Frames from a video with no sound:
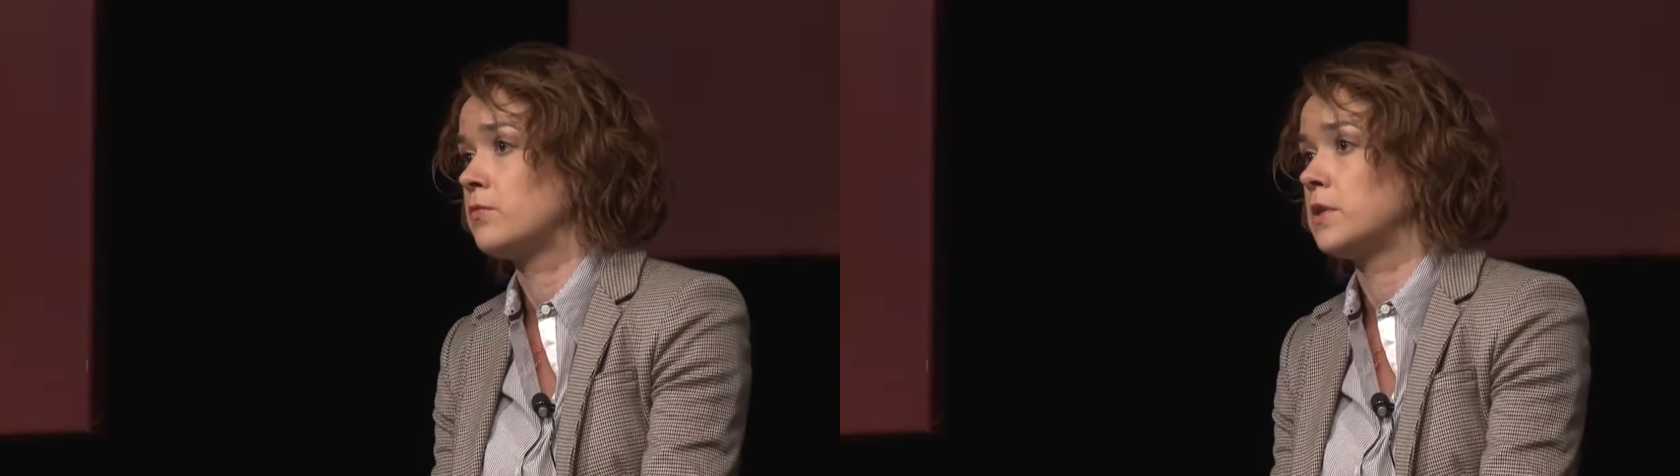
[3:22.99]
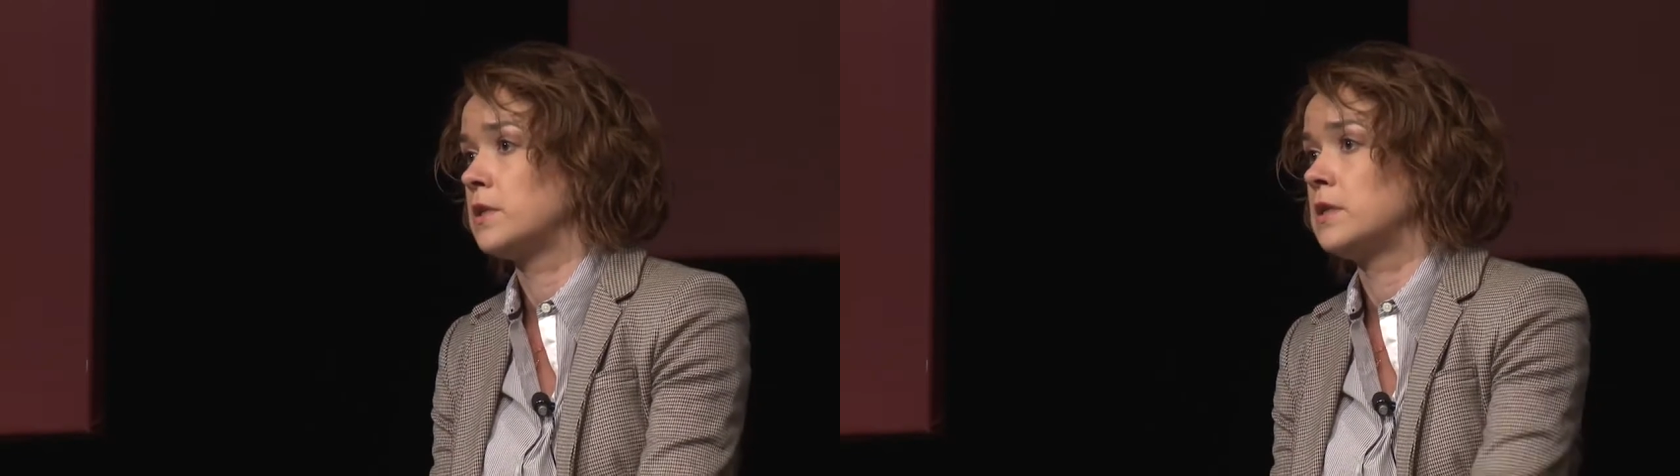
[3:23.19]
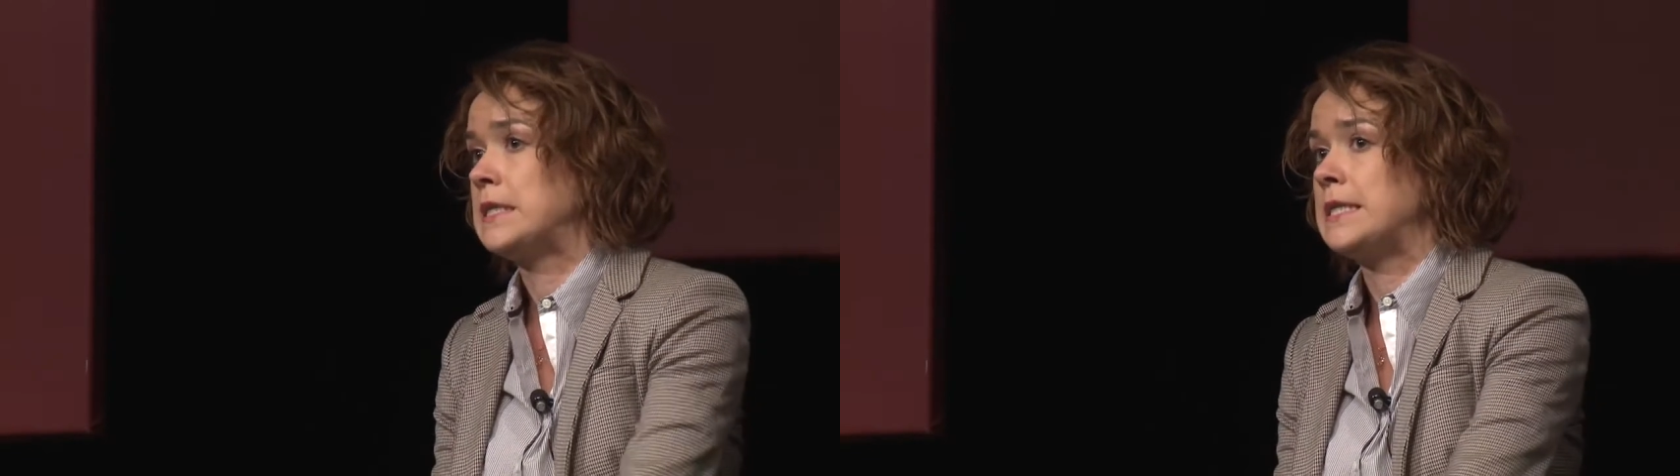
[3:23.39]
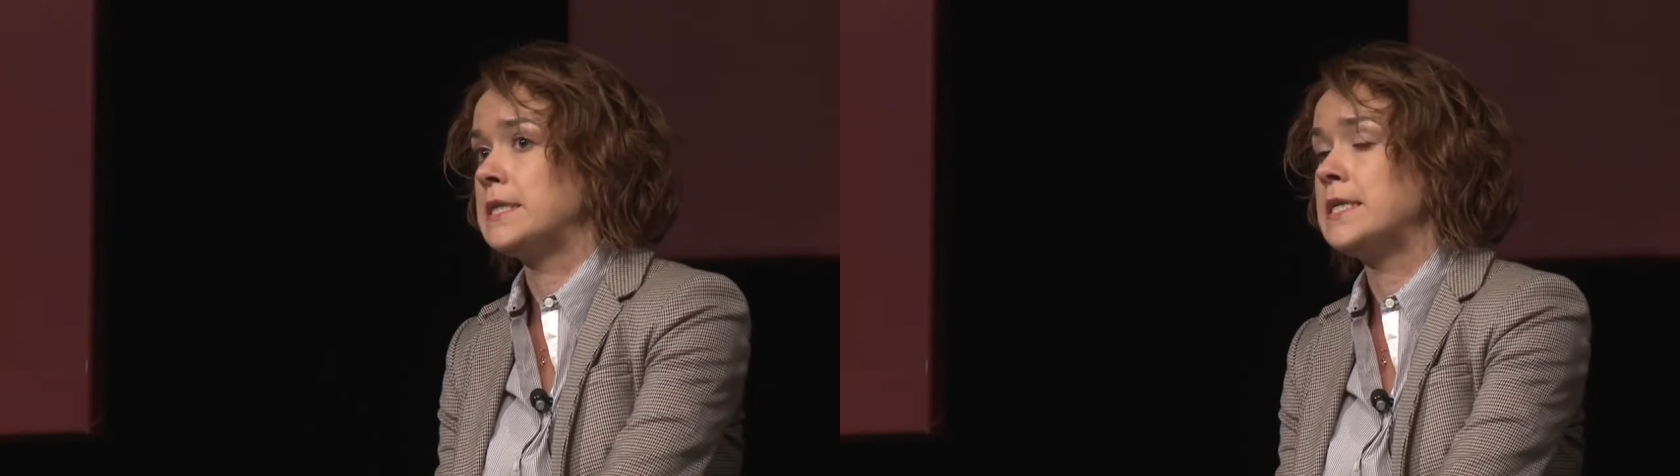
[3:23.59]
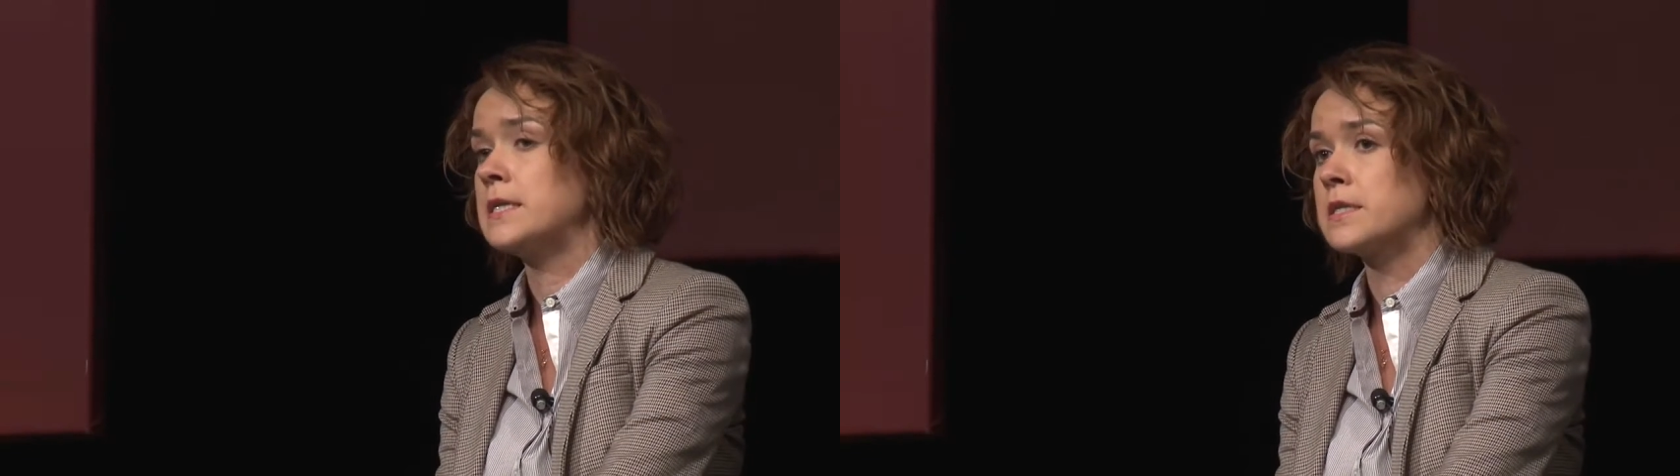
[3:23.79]
whether the need
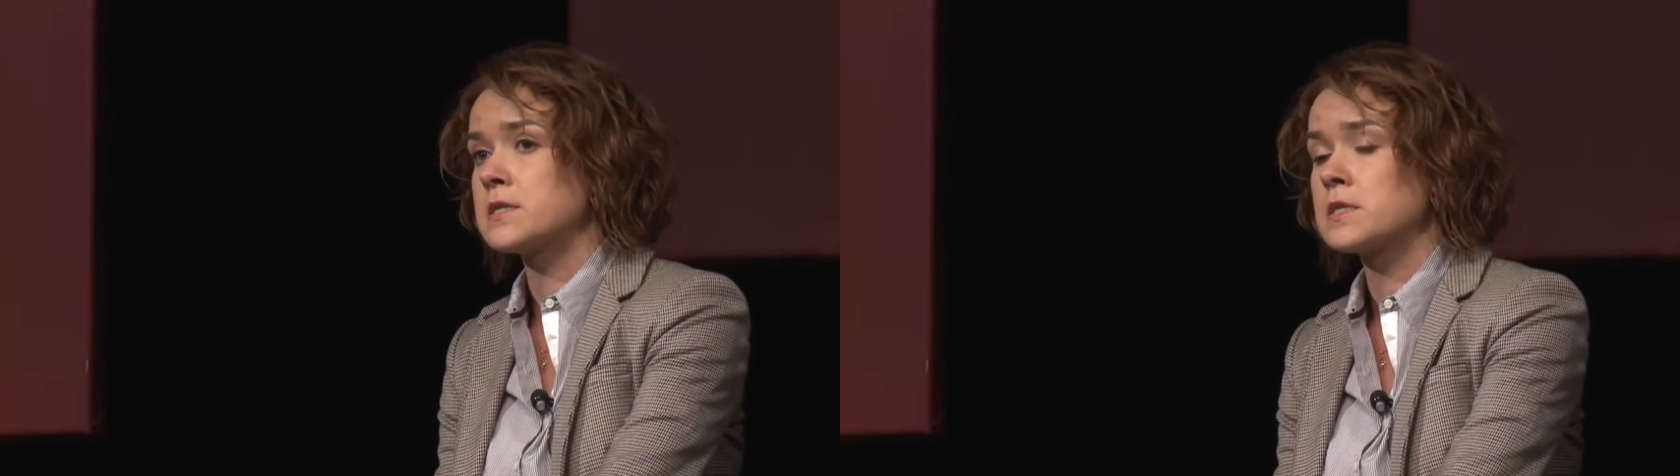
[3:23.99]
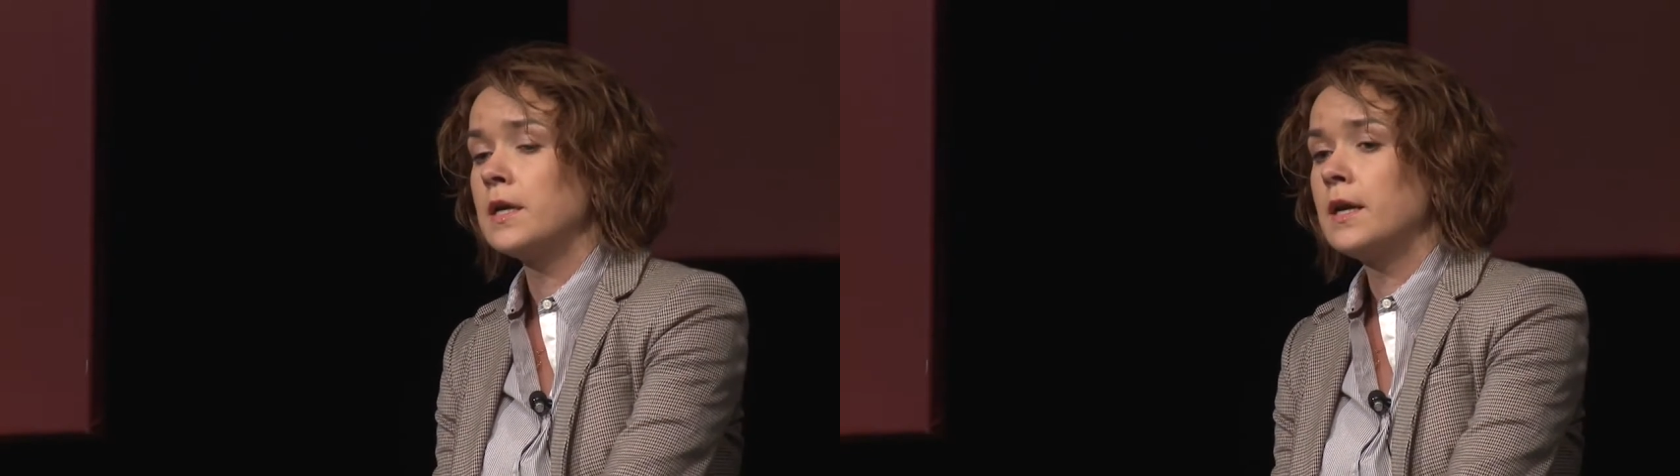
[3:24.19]
is,